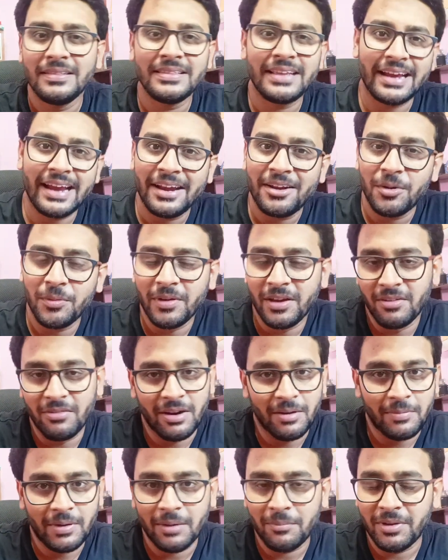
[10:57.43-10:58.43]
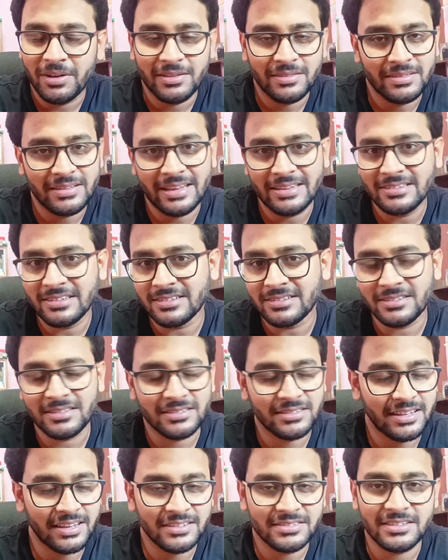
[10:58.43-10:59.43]
they kind of give up i mean they just
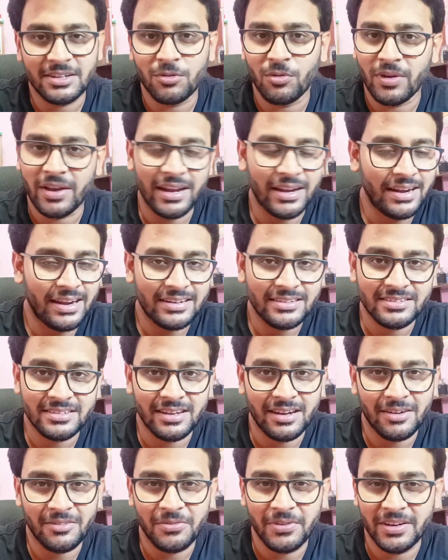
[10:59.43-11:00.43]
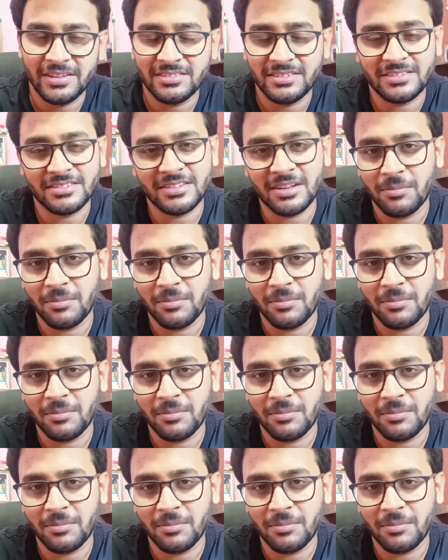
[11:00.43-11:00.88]
think that okay let's uh, finish it